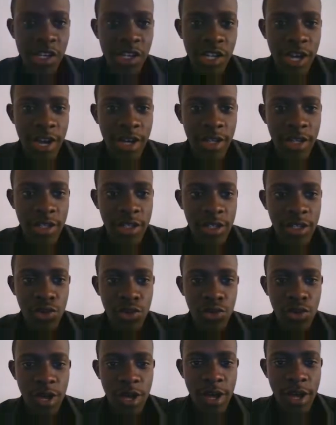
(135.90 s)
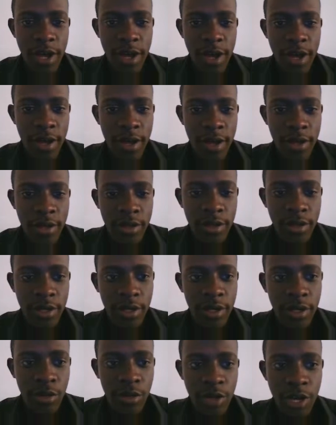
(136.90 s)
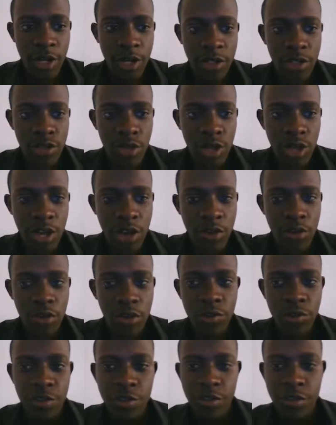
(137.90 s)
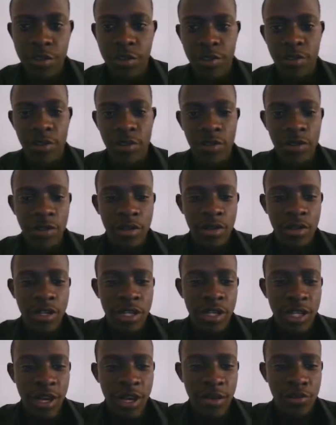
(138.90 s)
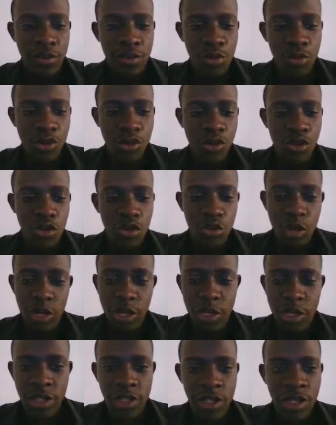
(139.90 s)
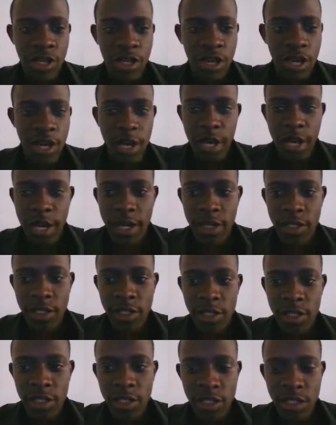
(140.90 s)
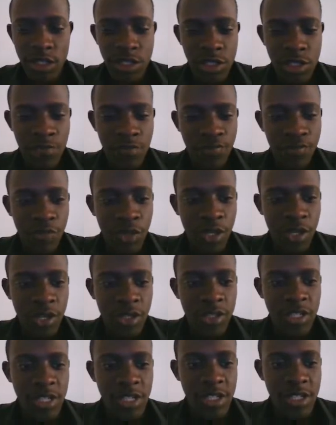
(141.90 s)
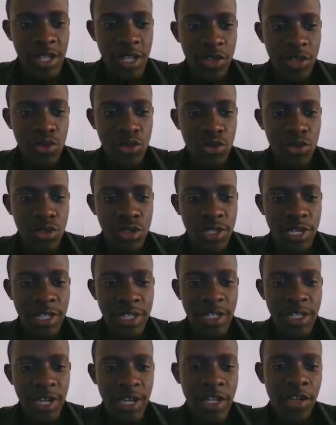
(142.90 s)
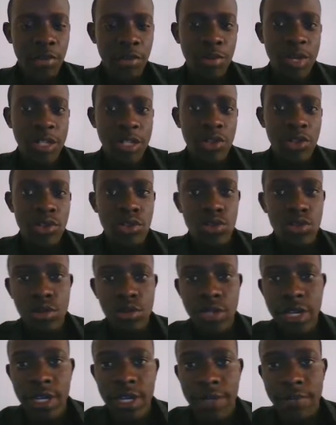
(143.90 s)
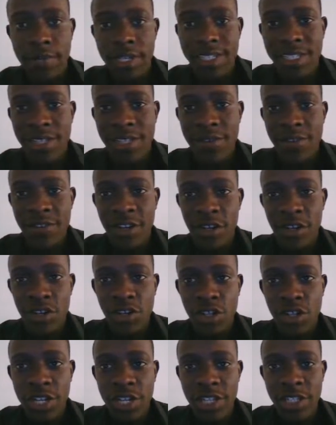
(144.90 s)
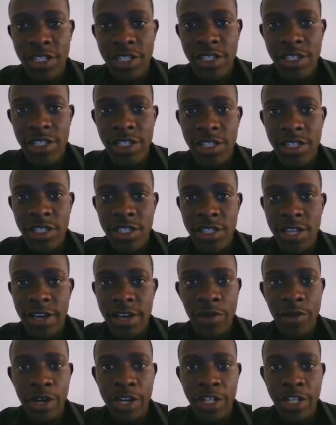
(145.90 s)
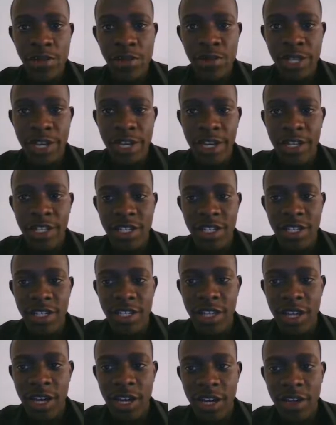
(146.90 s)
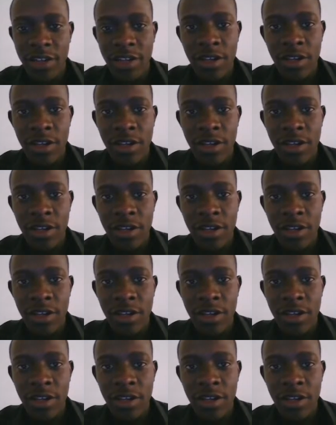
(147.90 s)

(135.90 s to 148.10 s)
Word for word: here is where uh, the React Token Auth GitHub repository is, and it is just a tool that can help us to do the basic functionality just like we explained in the